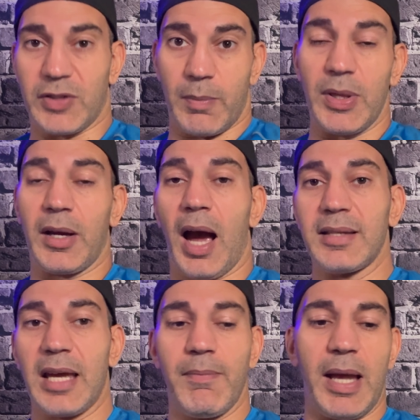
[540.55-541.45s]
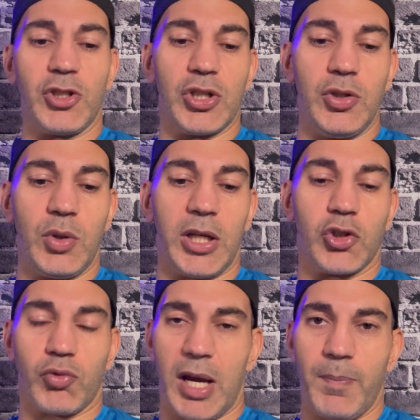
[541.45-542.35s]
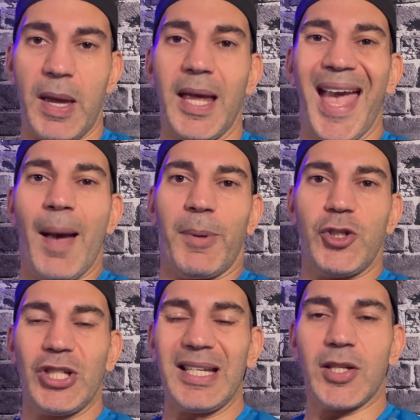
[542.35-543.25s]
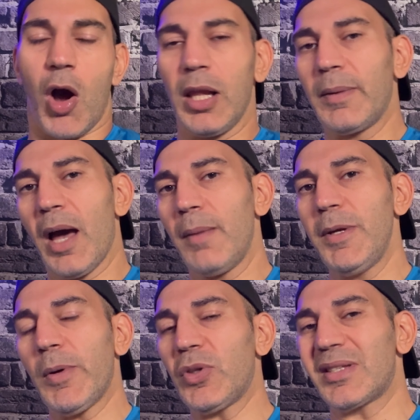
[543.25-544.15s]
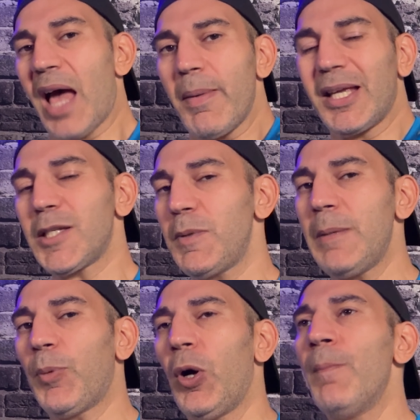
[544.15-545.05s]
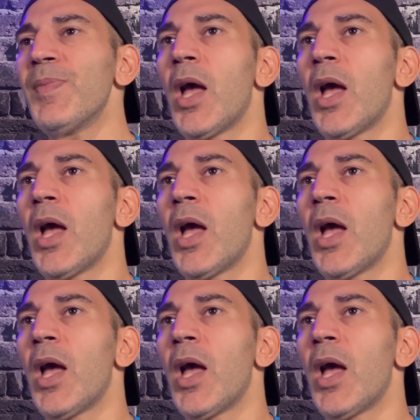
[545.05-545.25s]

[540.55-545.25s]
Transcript: Some of the guys I mentioned, you could trade bait, but it's all got to be about the timing, because people